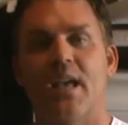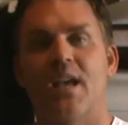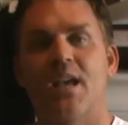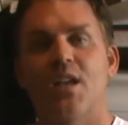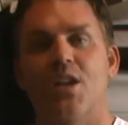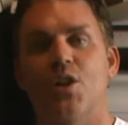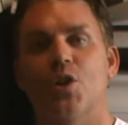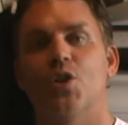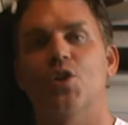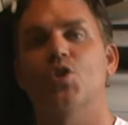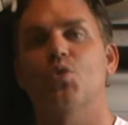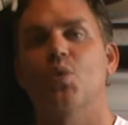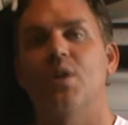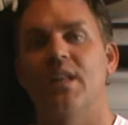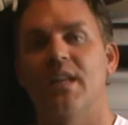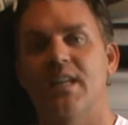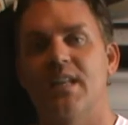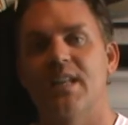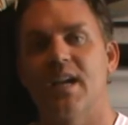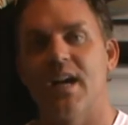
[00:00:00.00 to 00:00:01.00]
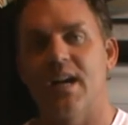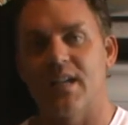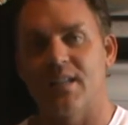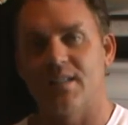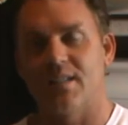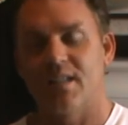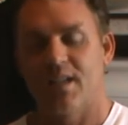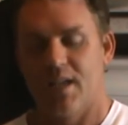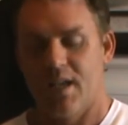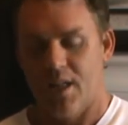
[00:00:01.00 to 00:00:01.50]
Here's what he
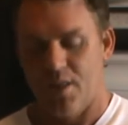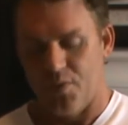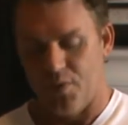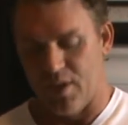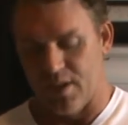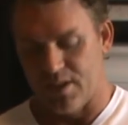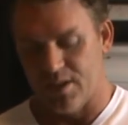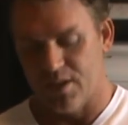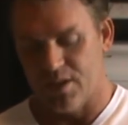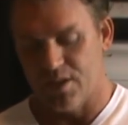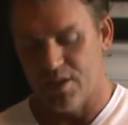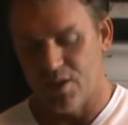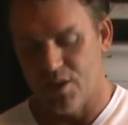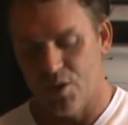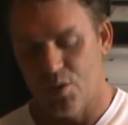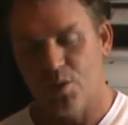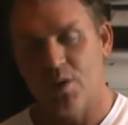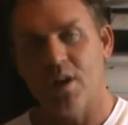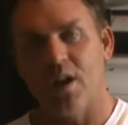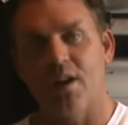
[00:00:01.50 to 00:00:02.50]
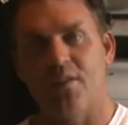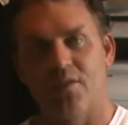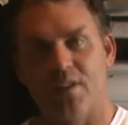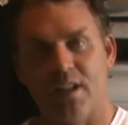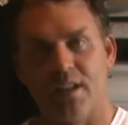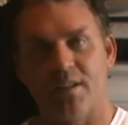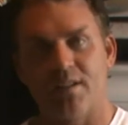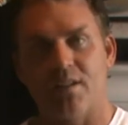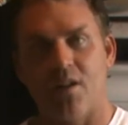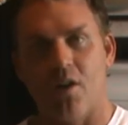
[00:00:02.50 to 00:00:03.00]
does. This is the new
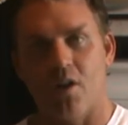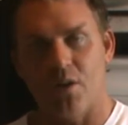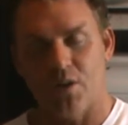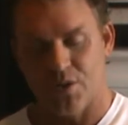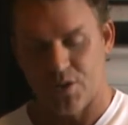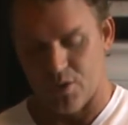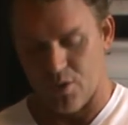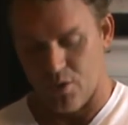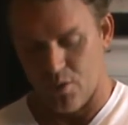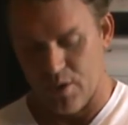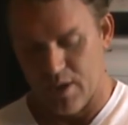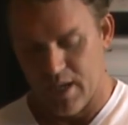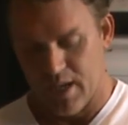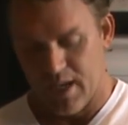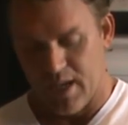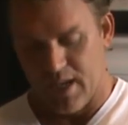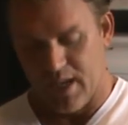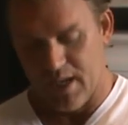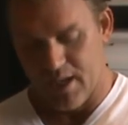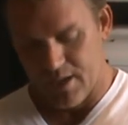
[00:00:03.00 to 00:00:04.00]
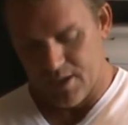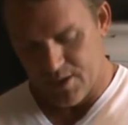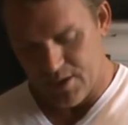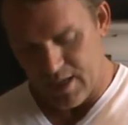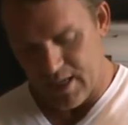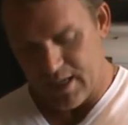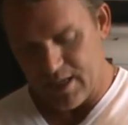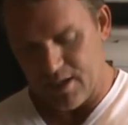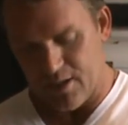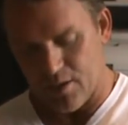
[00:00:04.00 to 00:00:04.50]
covenant also in
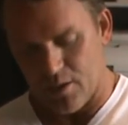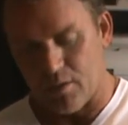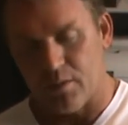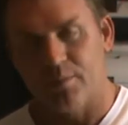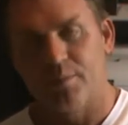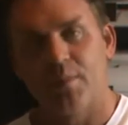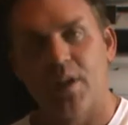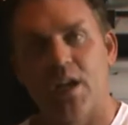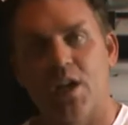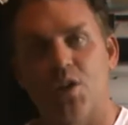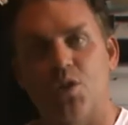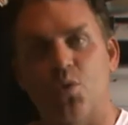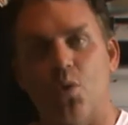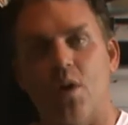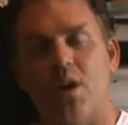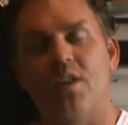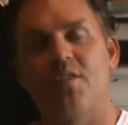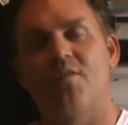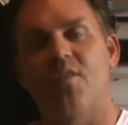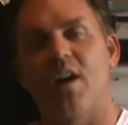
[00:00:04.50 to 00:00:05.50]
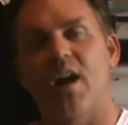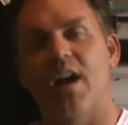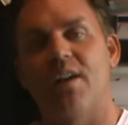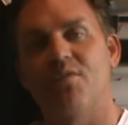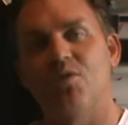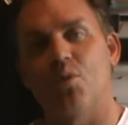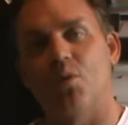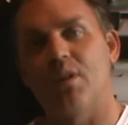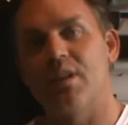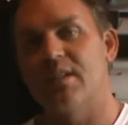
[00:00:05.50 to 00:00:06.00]
Ezekiel
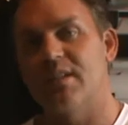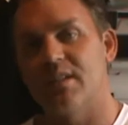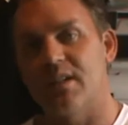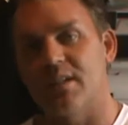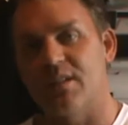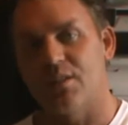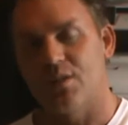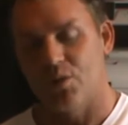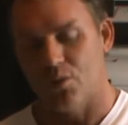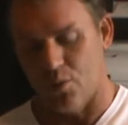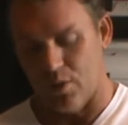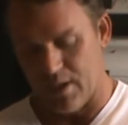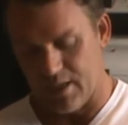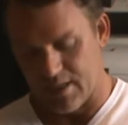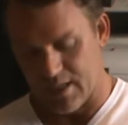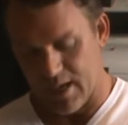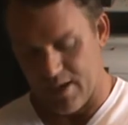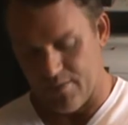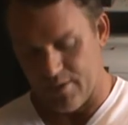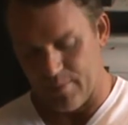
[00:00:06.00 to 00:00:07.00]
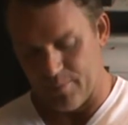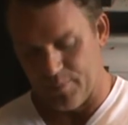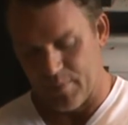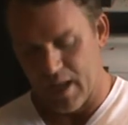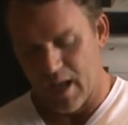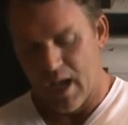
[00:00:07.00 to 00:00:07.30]
25, 26, and 27.